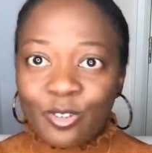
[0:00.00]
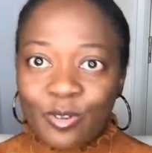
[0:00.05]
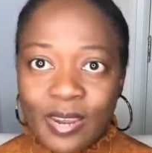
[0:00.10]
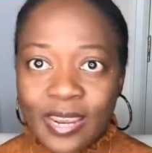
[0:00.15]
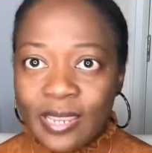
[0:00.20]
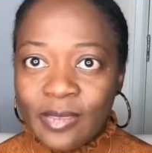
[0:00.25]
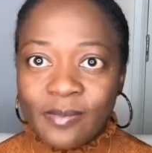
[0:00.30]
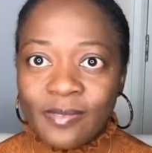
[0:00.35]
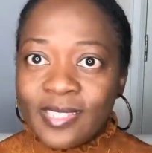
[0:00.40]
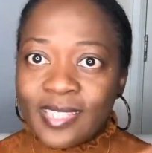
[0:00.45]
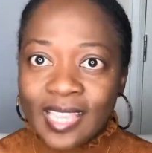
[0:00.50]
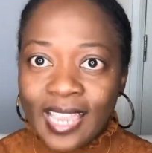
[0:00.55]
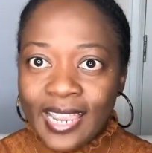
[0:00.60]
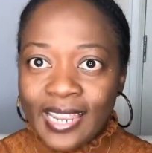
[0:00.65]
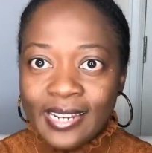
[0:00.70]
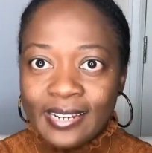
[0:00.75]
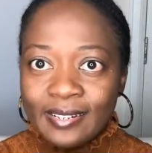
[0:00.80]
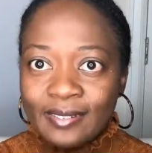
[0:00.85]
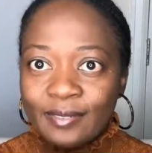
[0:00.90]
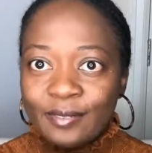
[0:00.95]
dreams,
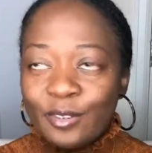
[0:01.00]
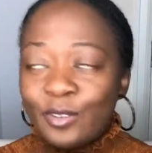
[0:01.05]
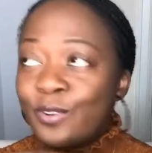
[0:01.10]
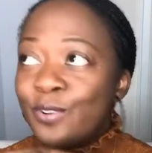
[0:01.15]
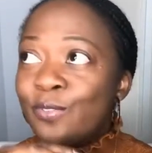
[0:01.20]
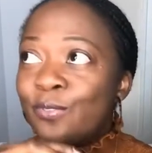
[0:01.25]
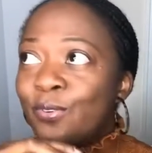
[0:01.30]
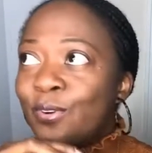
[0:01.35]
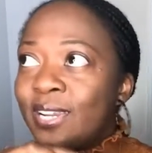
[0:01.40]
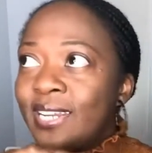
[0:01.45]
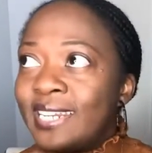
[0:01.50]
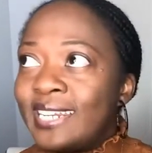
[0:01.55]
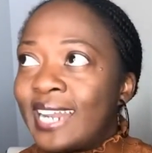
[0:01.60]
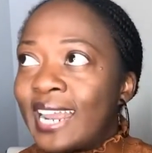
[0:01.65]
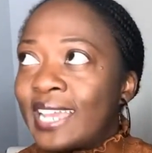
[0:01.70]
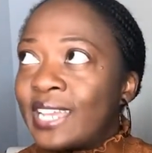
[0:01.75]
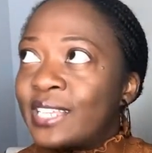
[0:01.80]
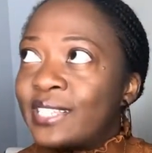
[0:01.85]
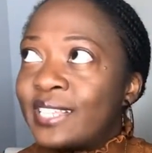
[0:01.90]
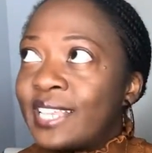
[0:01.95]
and you really
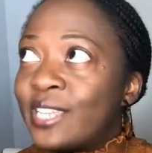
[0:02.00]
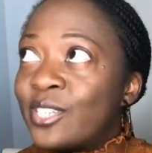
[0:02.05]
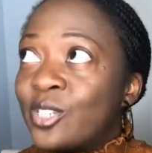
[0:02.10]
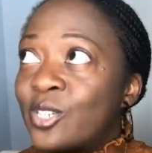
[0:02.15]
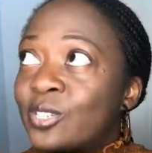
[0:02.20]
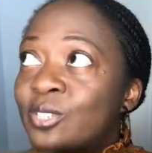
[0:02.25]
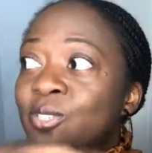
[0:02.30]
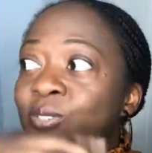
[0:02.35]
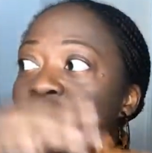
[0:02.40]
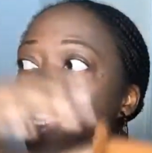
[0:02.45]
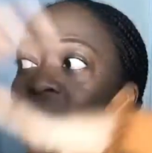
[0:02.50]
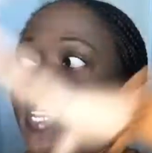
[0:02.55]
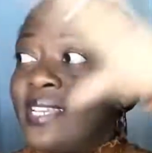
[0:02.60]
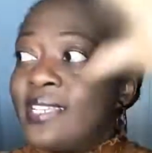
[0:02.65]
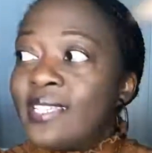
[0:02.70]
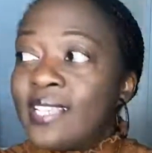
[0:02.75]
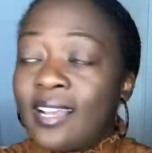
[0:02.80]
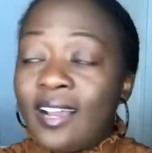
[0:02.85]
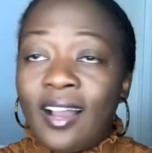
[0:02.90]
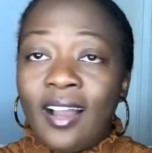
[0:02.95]
like they just
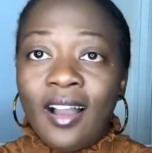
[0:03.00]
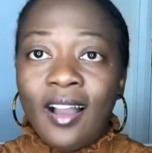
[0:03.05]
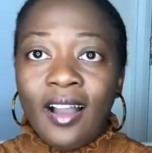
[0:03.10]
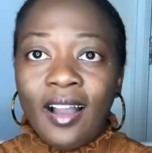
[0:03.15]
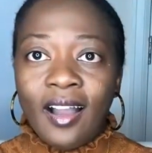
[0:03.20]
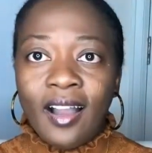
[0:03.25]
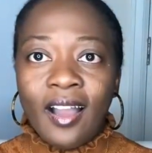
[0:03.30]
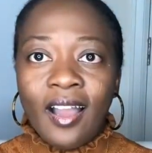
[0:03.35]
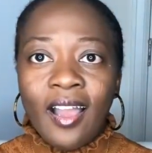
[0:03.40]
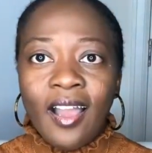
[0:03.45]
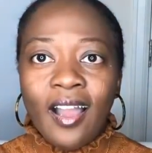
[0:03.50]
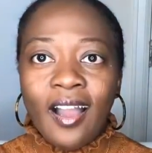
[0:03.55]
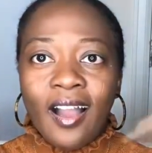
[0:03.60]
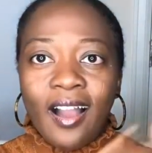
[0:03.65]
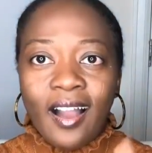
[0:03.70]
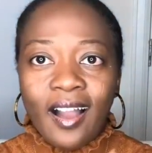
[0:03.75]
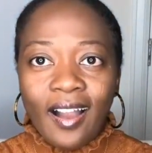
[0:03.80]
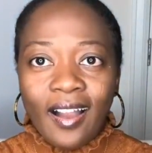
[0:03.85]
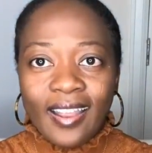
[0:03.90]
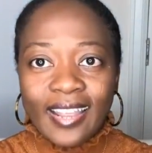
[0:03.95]
stayed
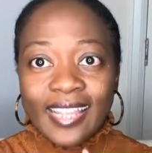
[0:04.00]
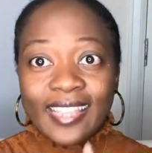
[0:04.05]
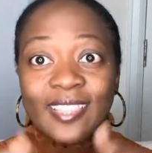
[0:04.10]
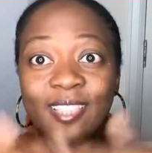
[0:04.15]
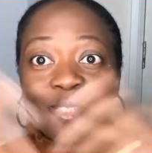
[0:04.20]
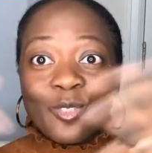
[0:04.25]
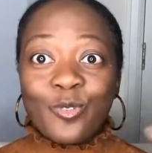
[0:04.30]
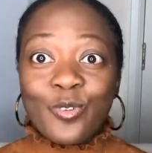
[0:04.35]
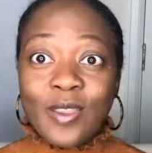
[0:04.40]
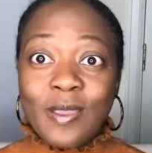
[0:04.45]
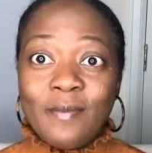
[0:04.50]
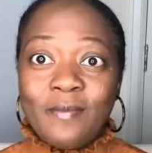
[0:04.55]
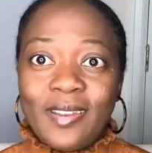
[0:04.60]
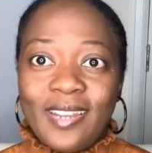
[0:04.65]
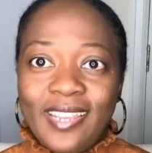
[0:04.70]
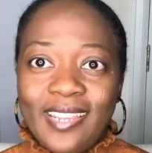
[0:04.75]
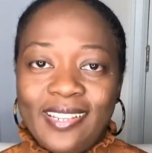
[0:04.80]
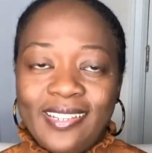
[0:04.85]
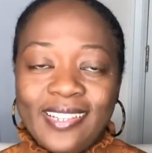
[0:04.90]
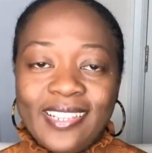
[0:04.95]
in the
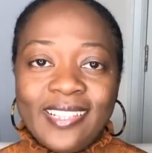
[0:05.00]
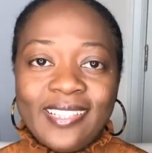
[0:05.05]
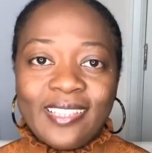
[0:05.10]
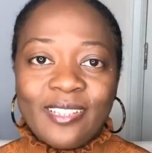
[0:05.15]
dreamland.